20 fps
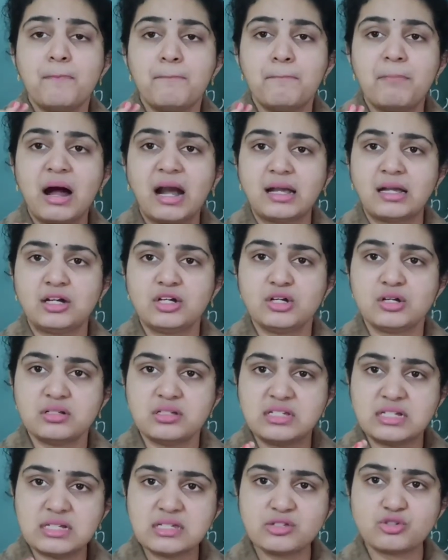But
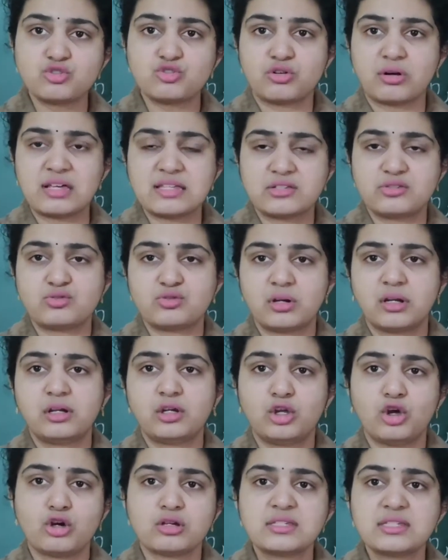just
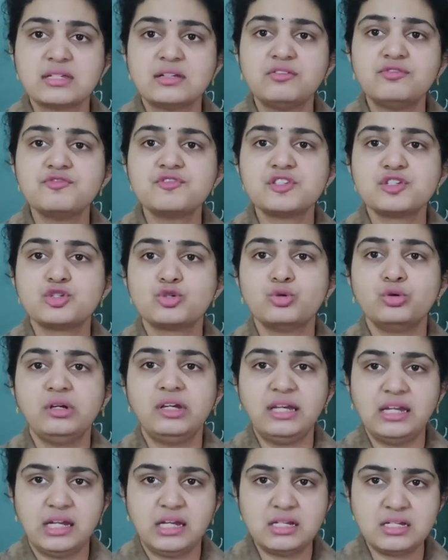restrict yourselves to
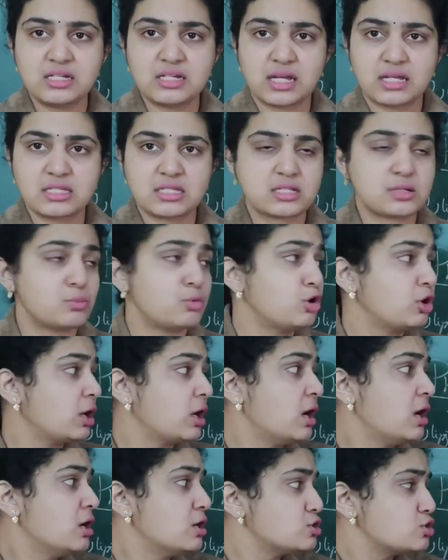NEET textbook.